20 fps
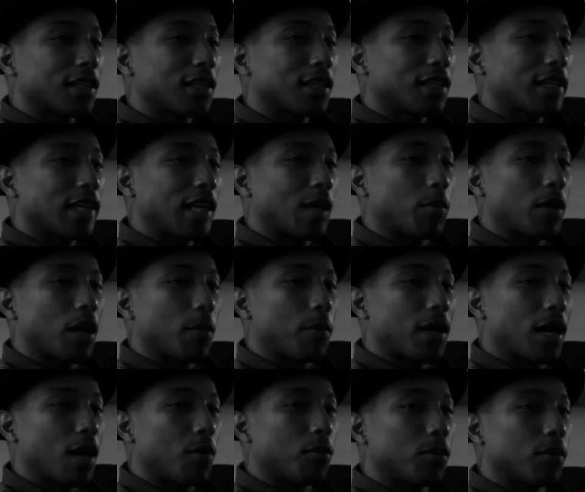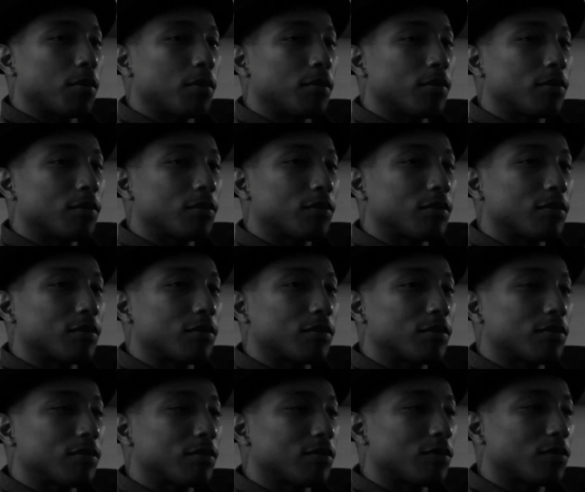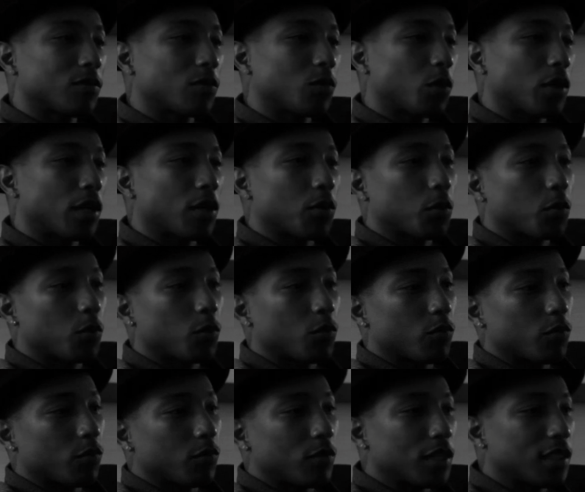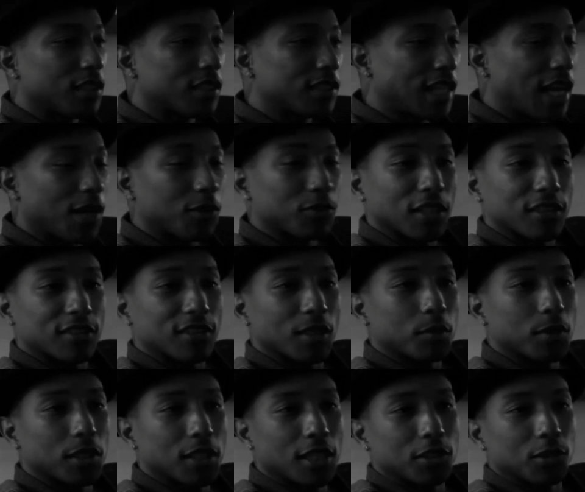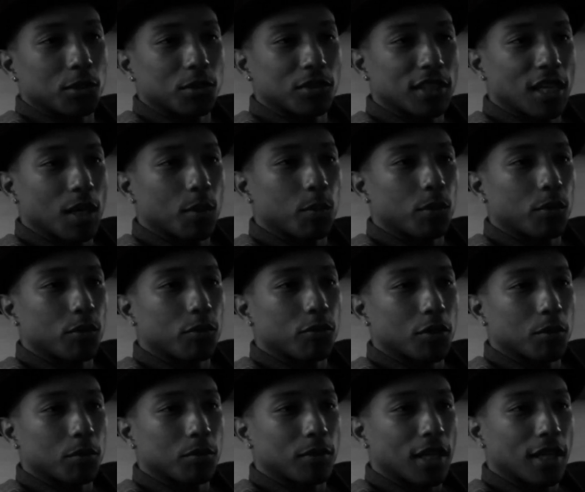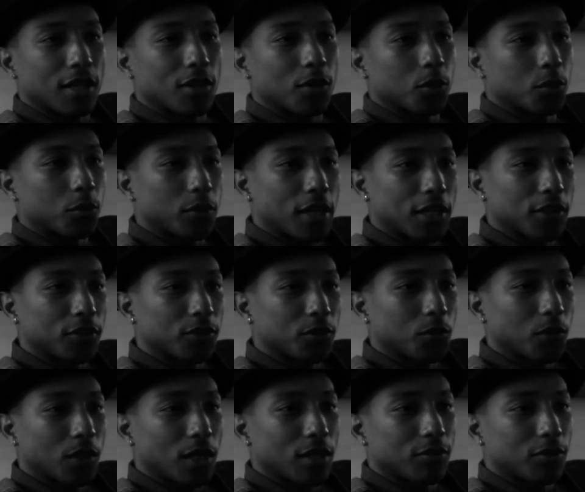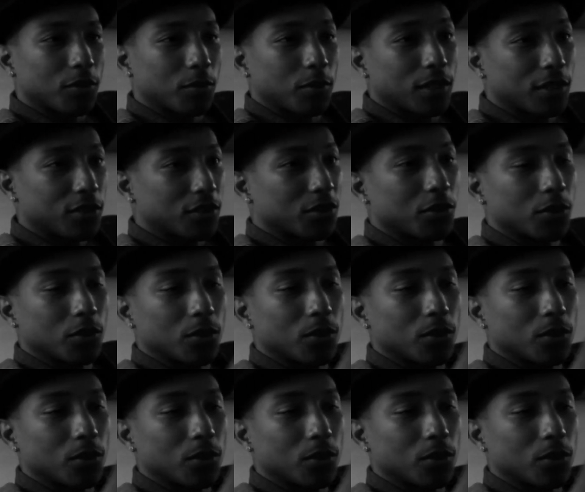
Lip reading: hip-hop album where it sounds like something that you sample from like old records or whatever, but it's new.